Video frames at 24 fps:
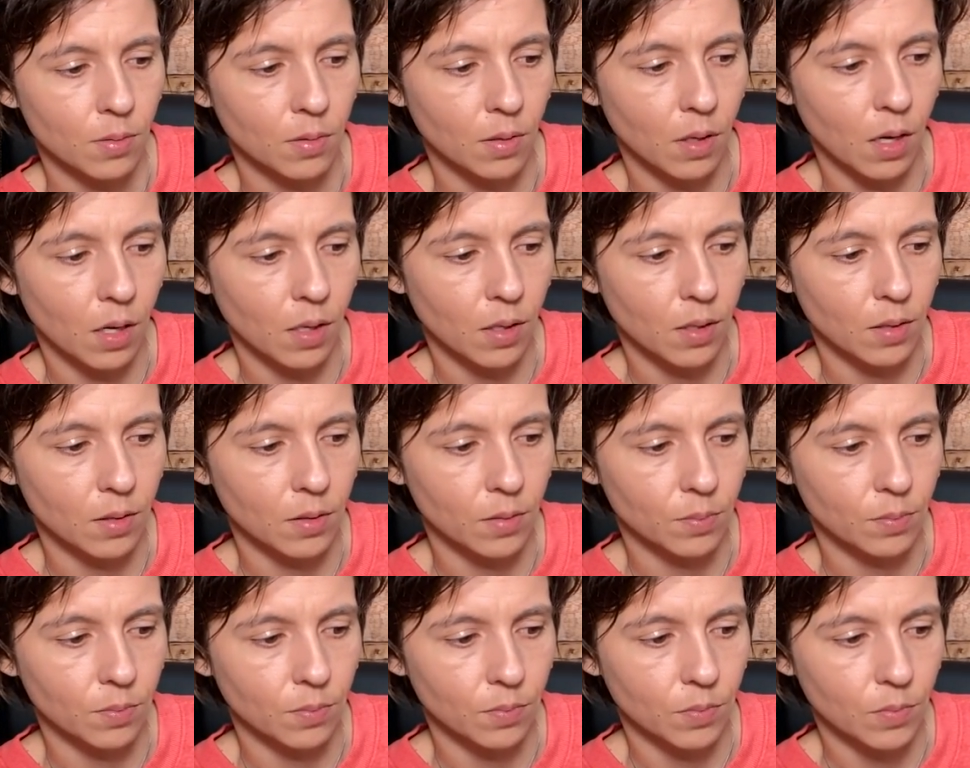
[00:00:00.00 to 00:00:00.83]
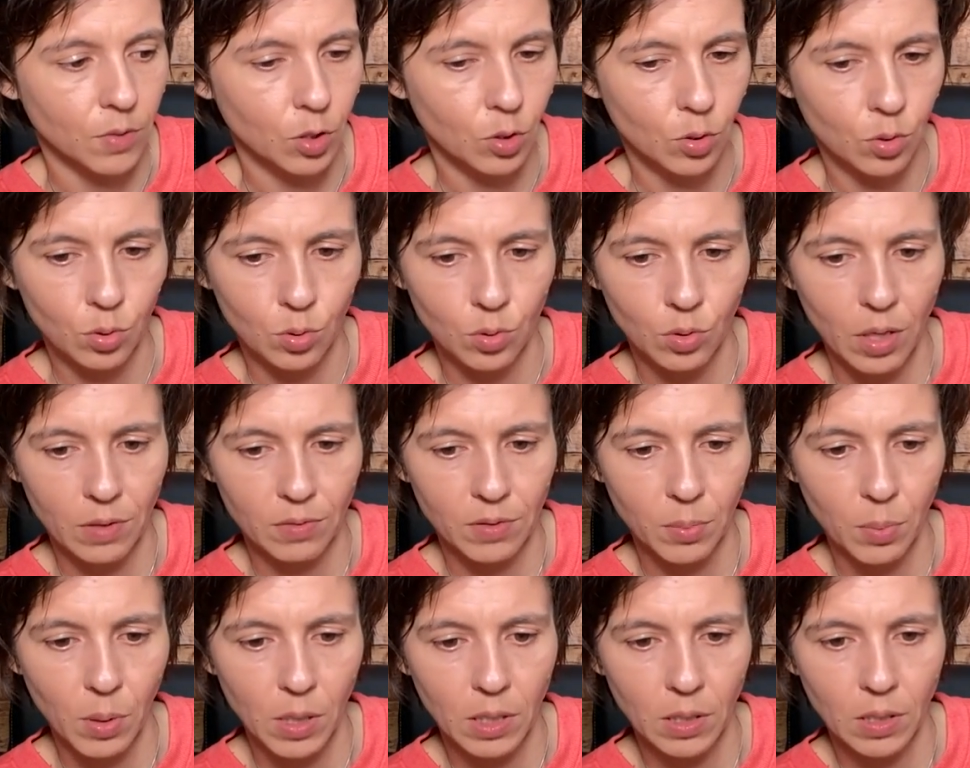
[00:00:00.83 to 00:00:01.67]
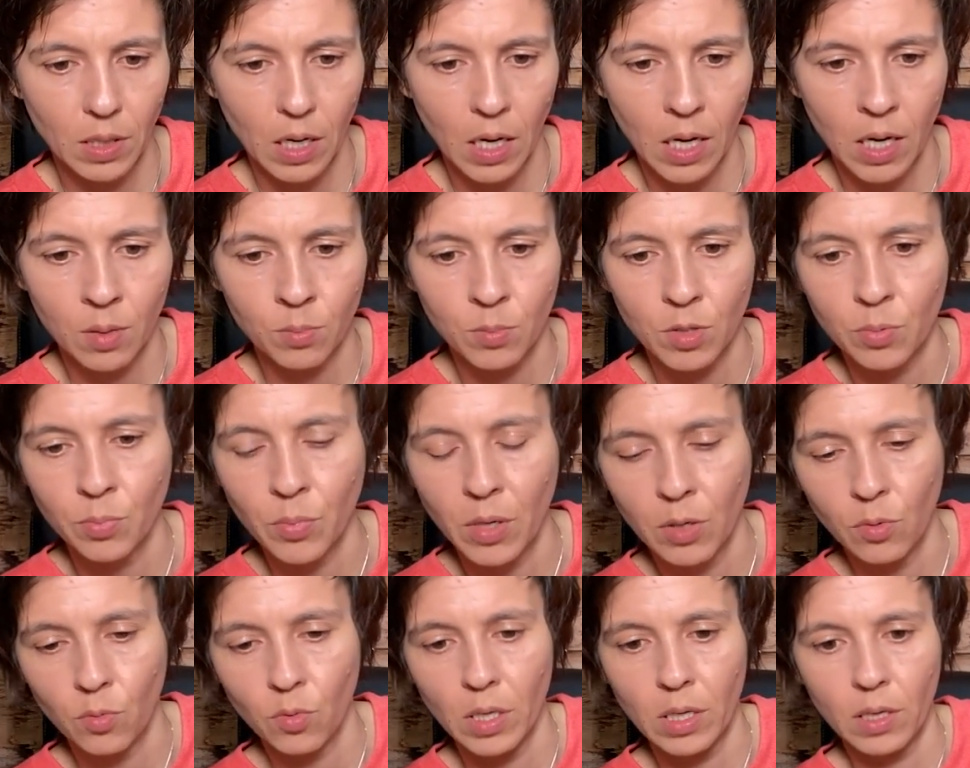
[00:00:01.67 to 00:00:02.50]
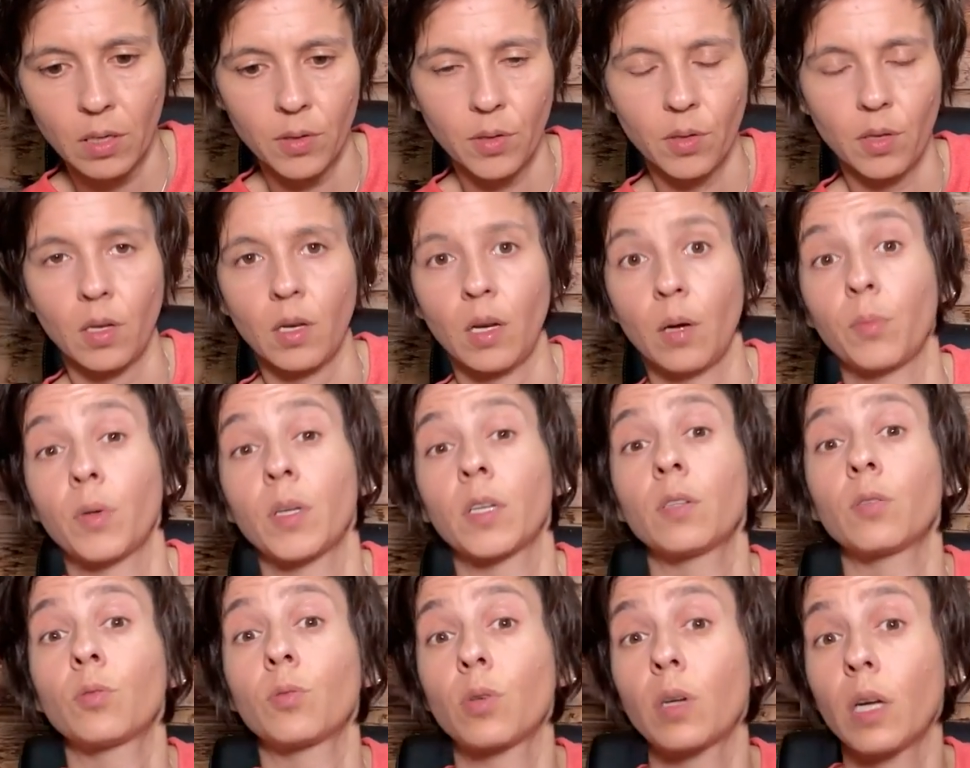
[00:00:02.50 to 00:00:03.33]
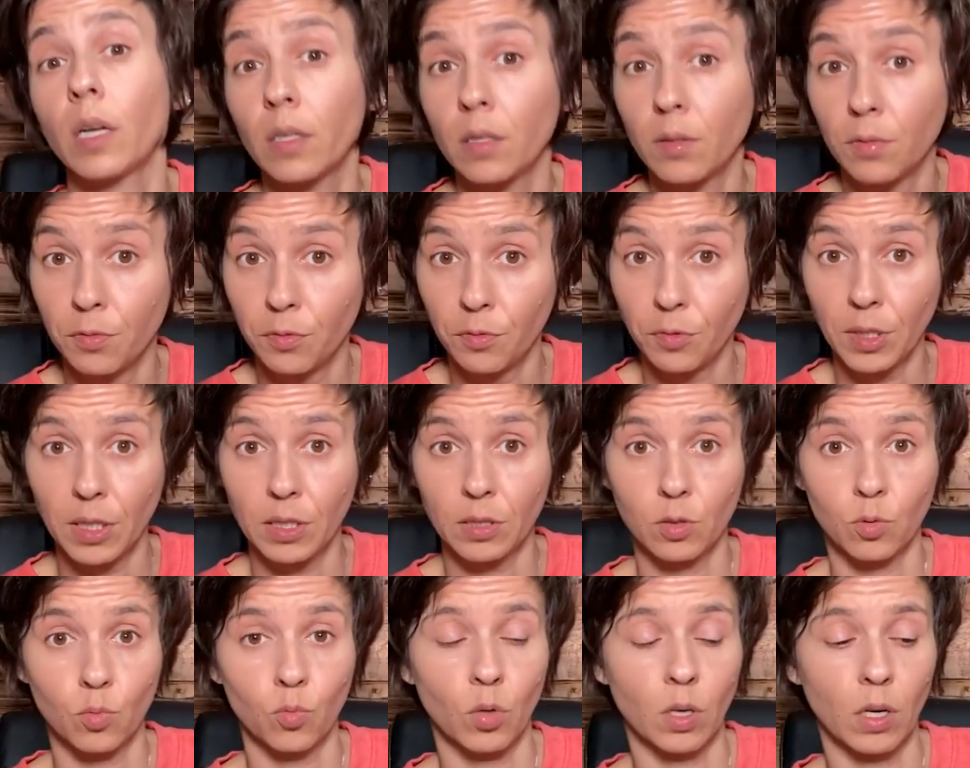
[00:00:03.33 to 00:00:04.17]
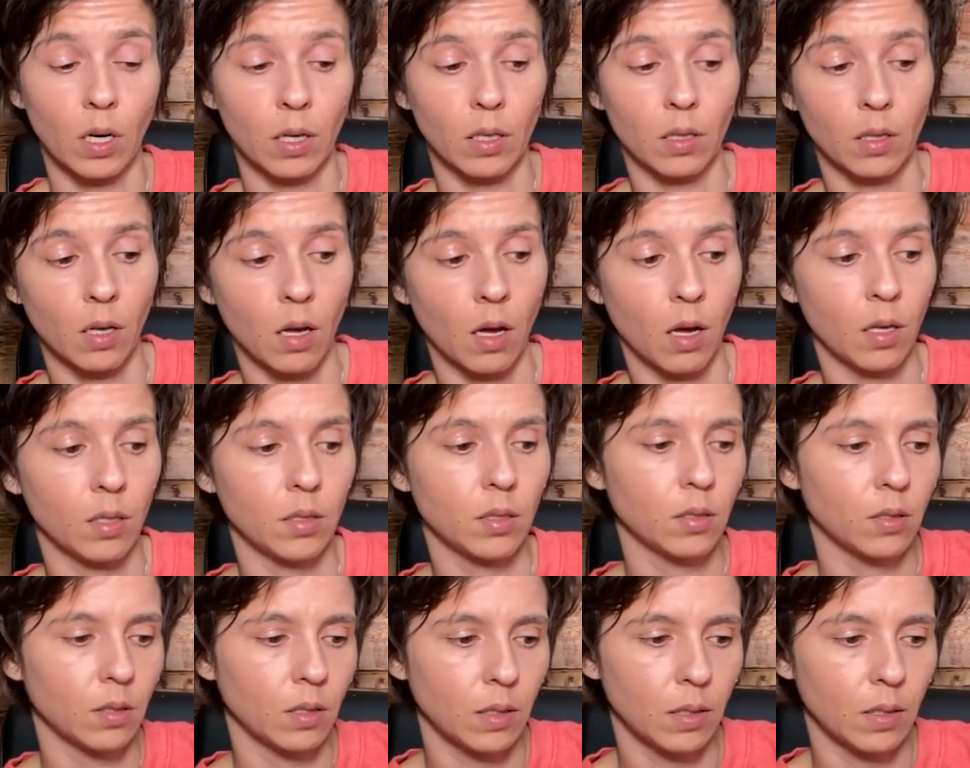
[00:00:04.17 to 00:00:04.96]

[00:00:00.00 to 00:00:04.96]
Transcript: Um, screw everybody that comes my way, and then I'm gonna try to fix what I lost.